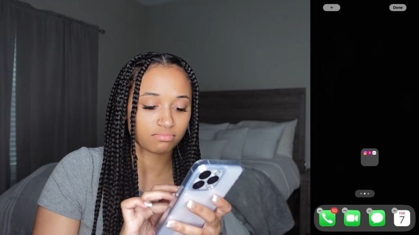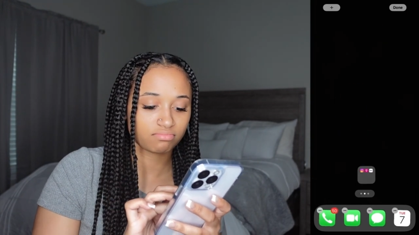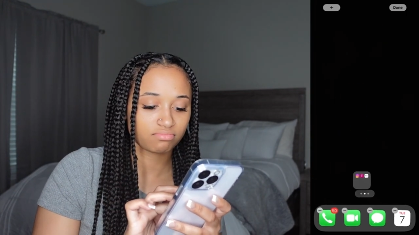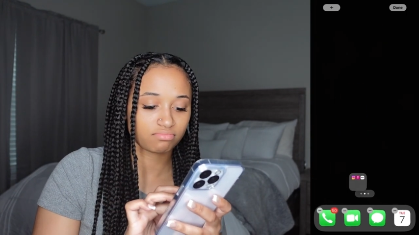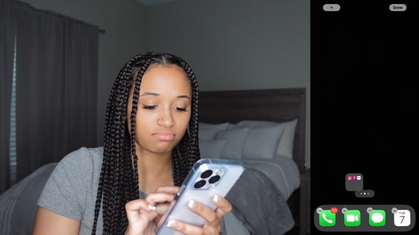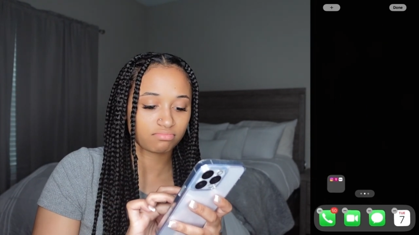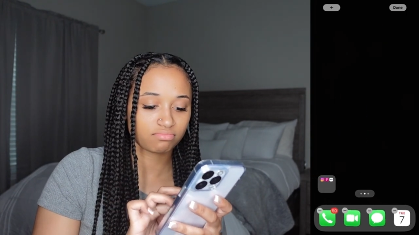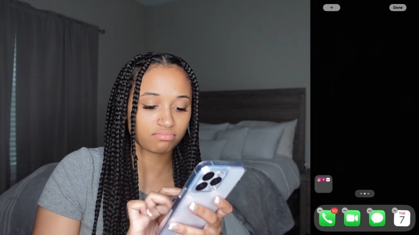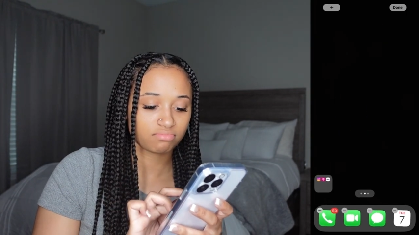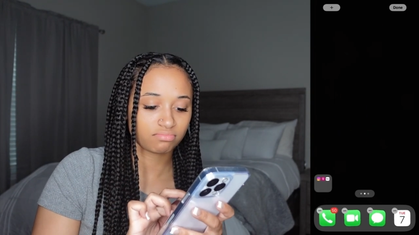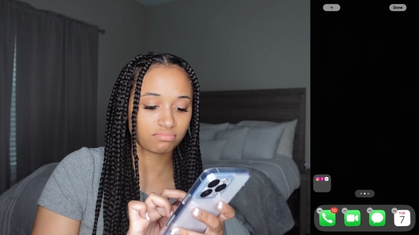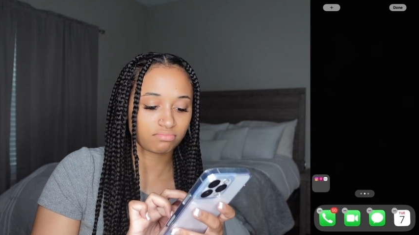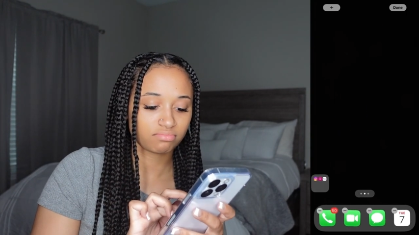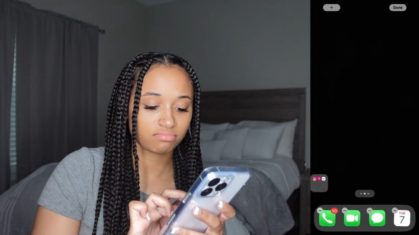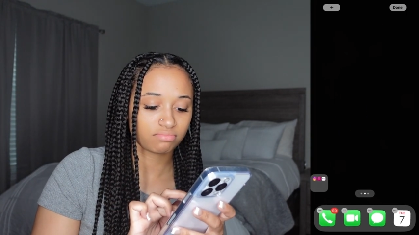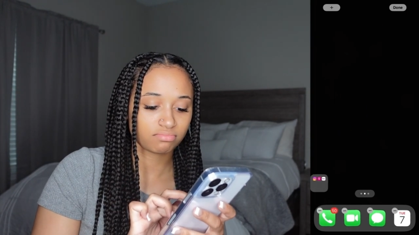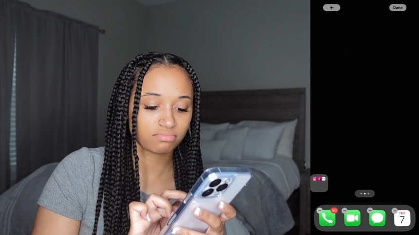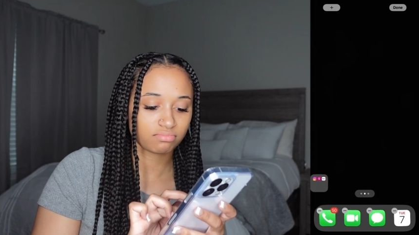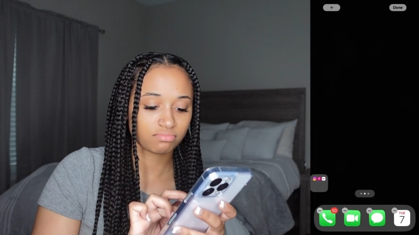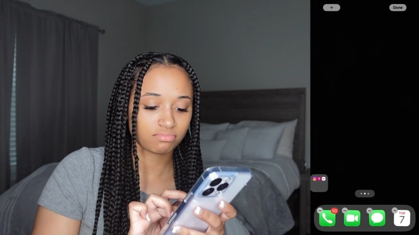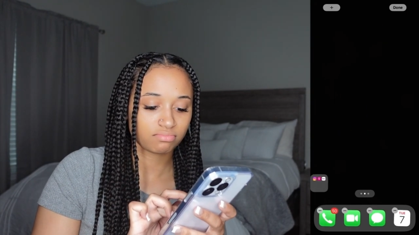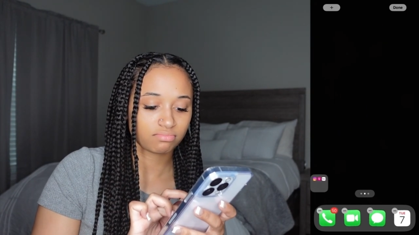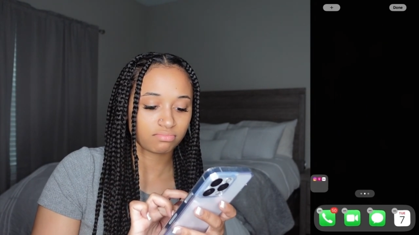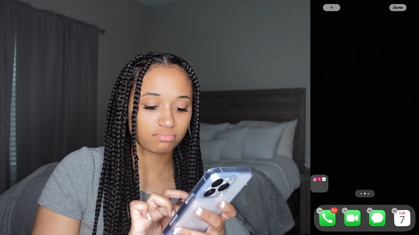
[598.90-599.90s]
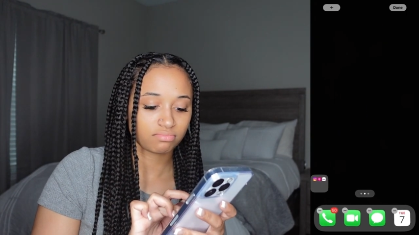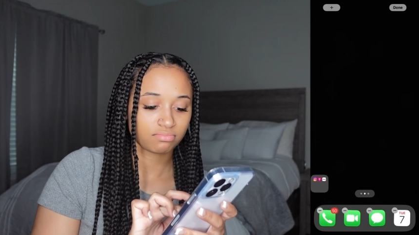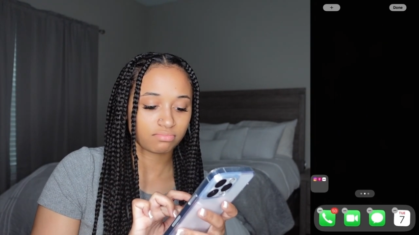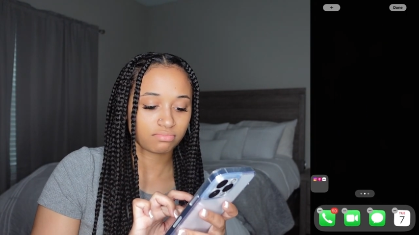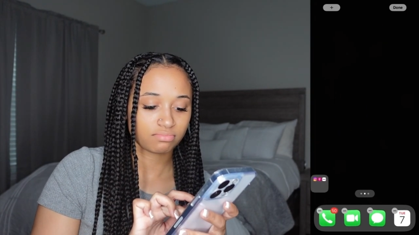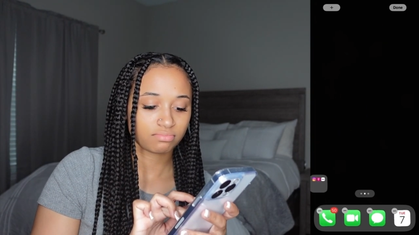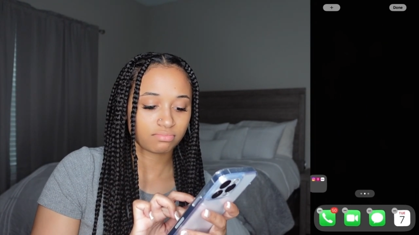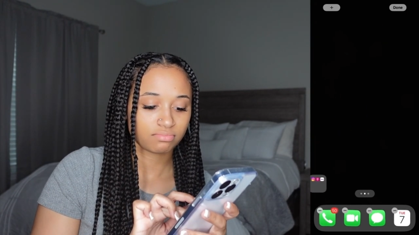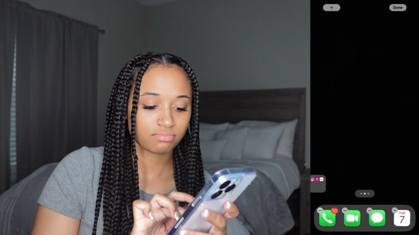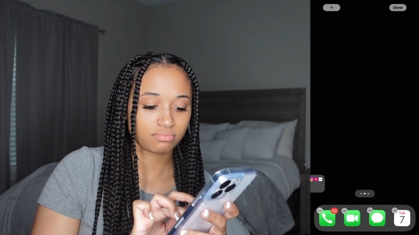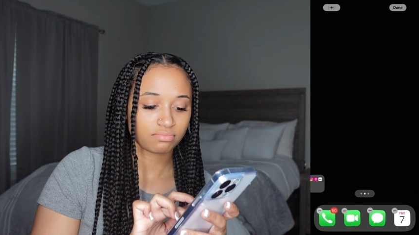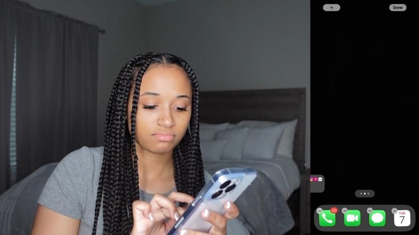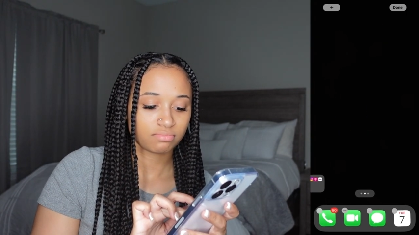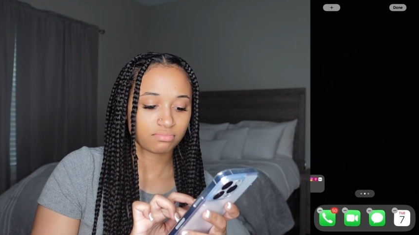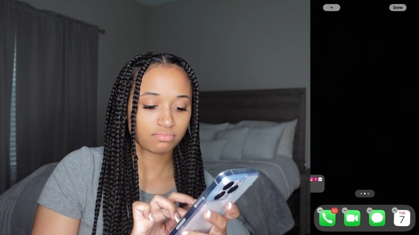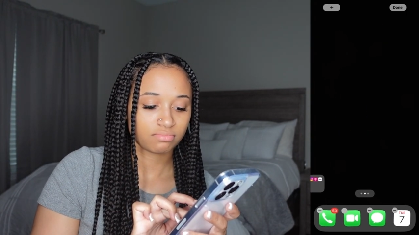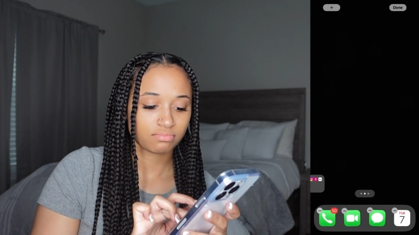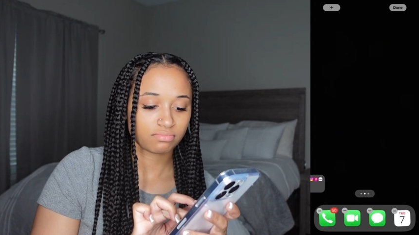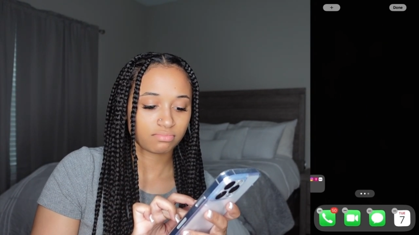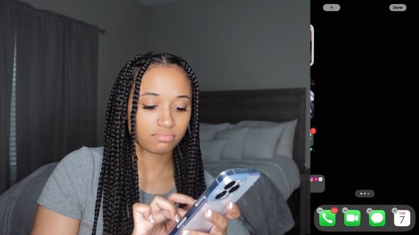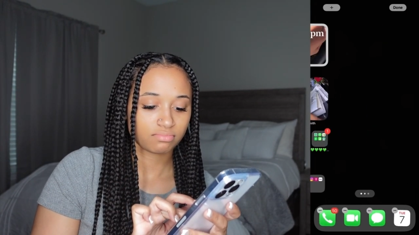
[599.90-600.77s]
Nobody speaks.